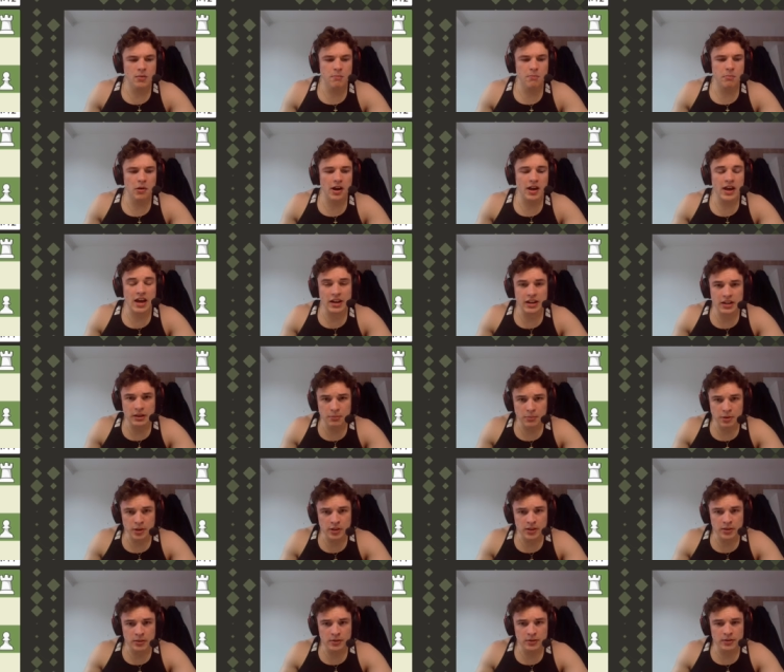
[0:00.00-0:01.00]
by any
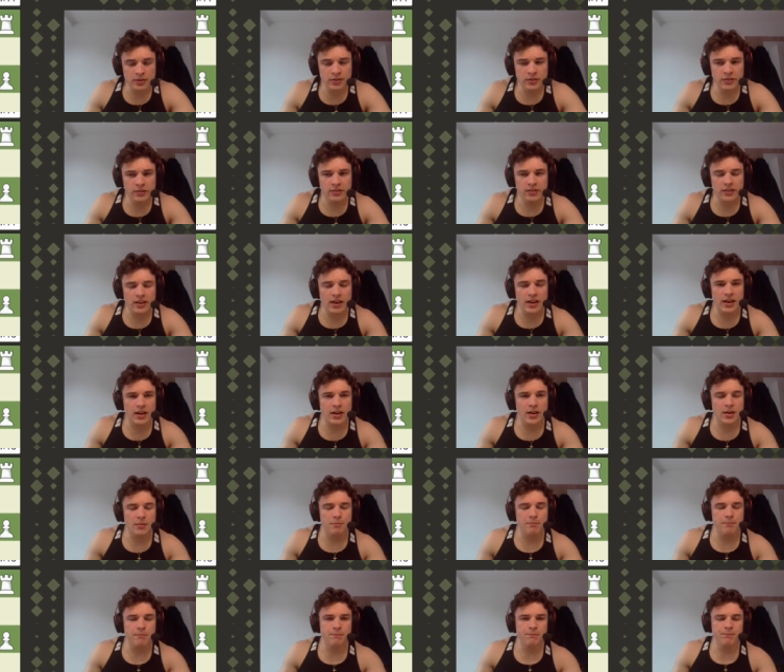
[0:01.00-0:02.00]
means.
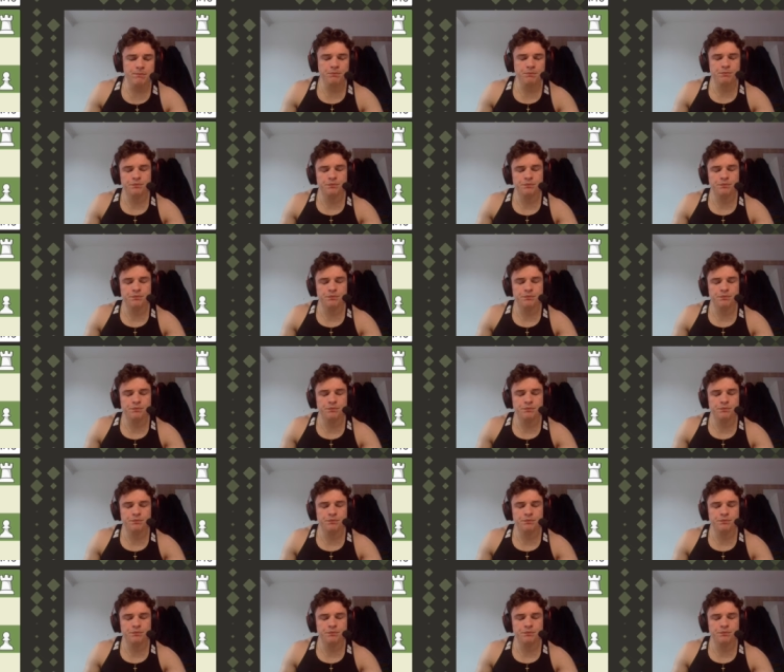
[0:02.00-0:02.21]
Um...